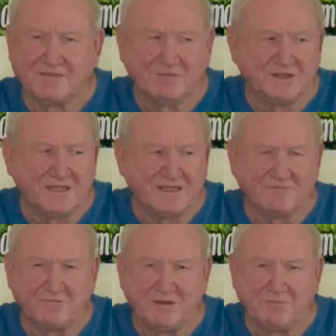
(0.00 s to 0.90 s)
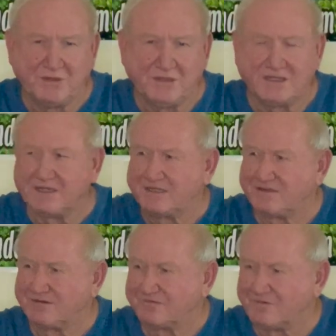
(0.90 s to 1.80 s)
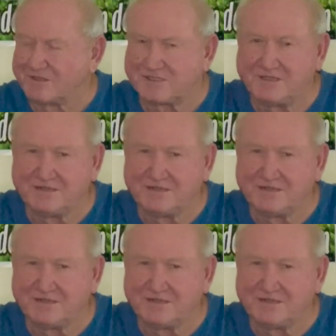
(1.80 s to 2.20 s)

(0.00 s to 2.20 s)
but then we put what's in